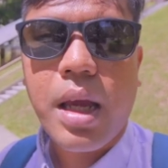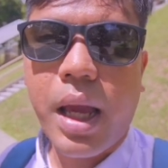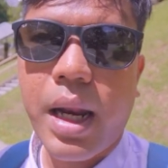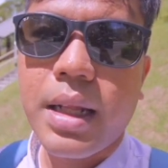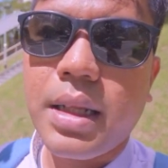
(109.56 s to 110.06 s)

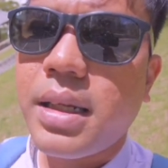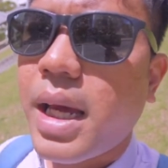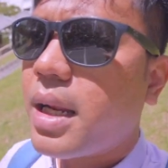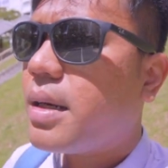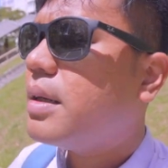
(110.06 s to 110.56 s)
And other than
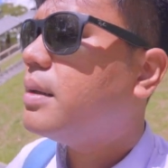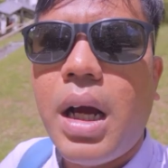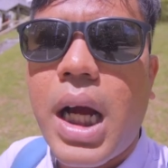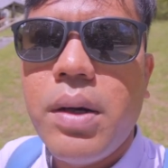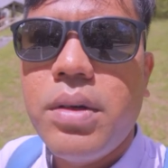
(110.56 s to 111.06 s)
that,
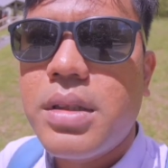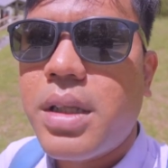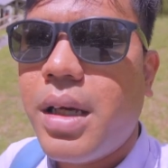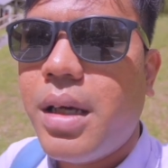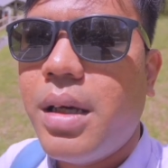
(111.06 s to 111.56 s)
I would
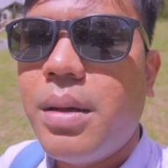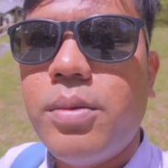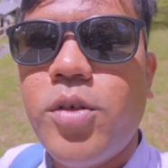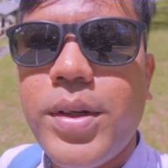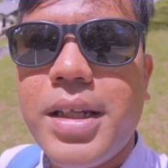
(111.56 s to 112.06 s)
say
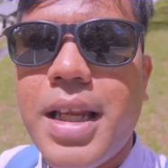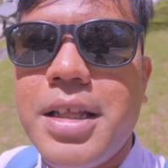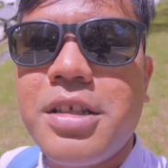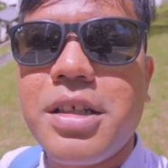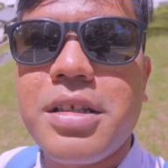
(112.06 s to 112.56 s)
would be the
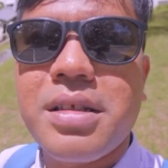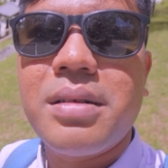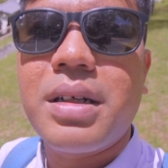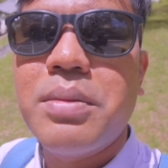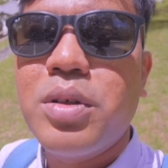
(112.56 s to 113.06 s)
lenses.
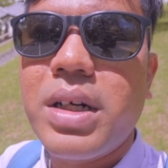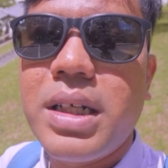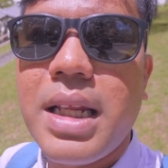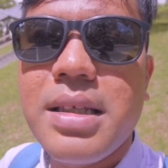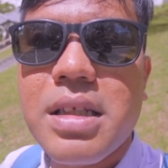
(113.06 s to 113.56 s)
Number one,
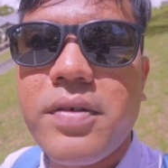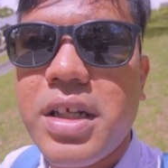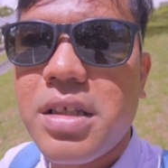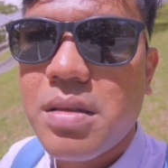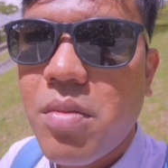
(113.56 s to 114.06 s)
the lenses are
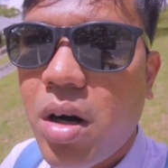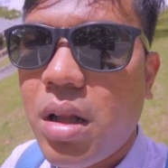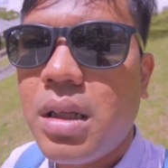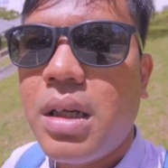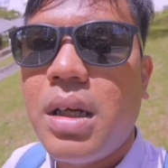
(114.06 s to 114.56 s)
very
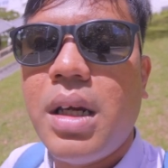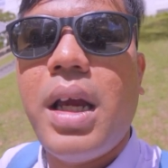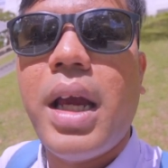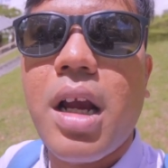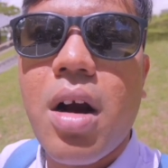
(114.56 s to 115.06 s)
small
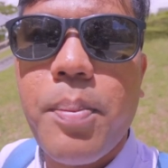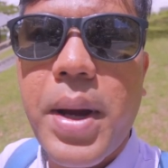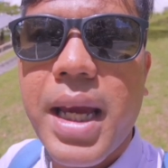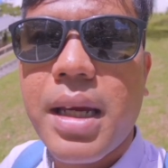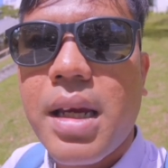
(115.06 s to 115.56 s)
and
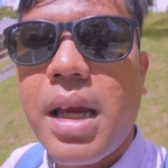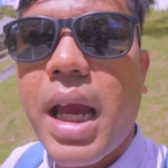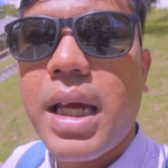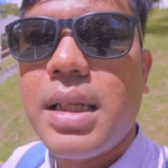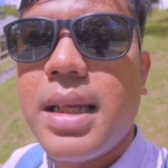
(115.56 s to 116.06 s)
compact,
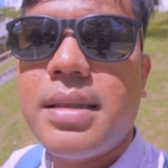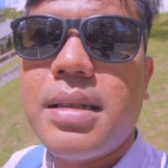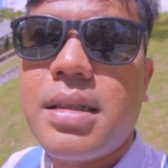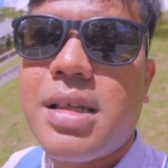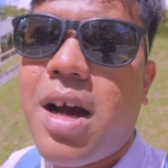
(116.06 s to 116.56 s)
and the
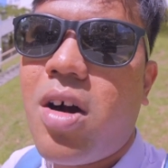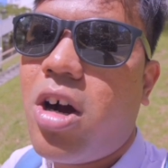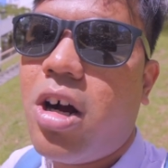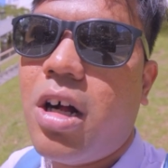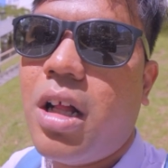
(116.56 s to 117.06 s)
lenses are
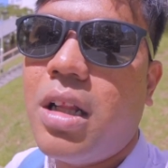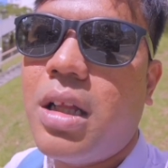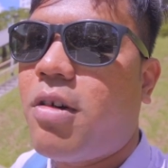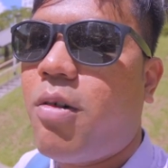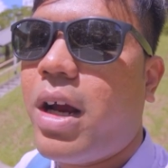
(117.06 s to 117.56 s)
all
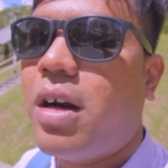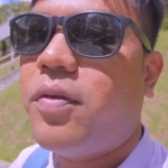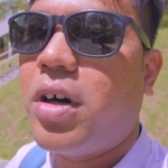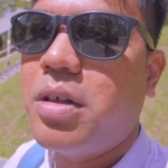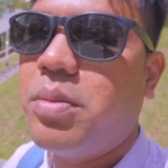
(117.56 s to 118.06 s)
quite
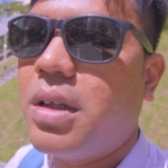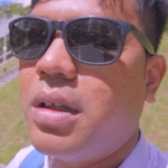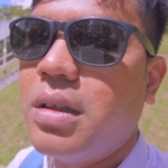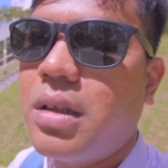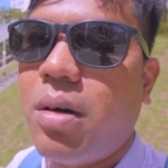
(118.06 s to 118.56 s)

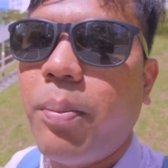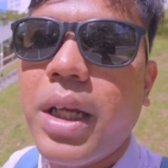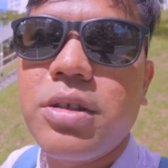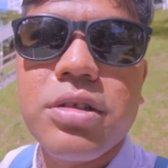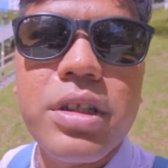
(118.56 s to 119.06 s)
affordable
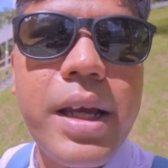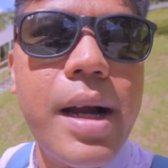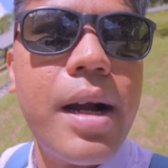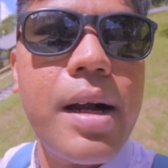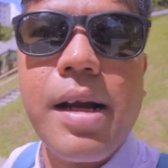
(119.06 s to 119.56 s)
compared to
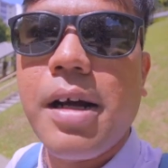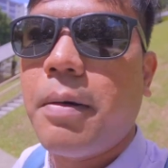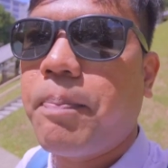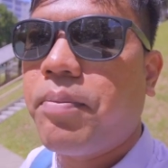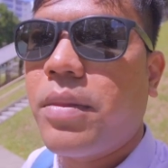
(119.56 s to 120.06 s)

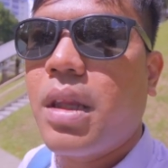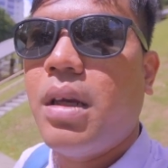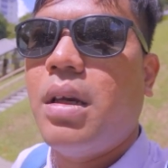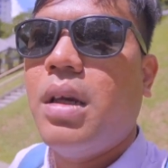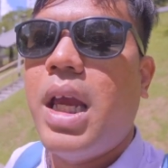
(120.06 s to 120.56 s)
their
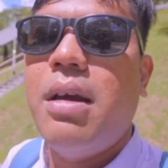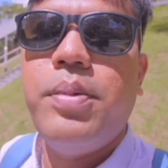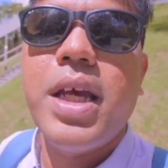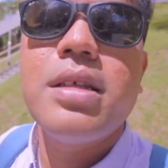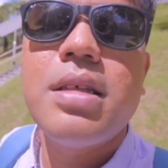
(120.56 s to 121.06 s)

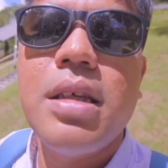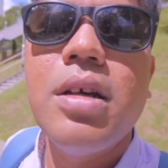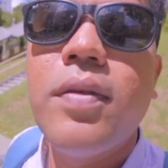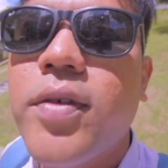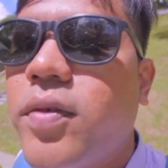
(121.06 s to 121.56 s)
APS-C
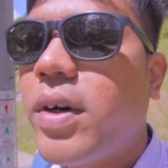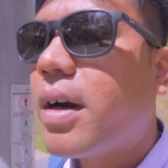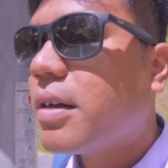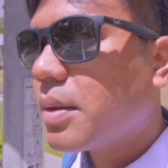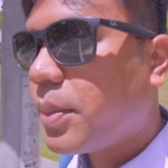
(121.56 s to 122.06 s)
or full frame
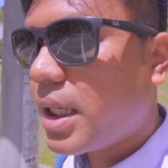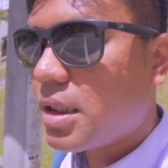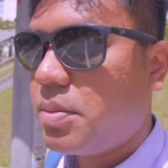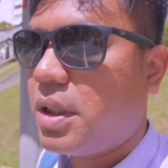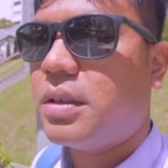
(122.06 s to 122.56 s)

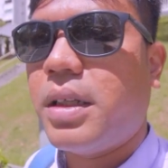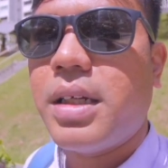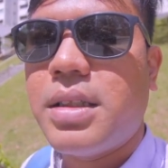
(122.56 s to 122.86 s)
counterparts because of their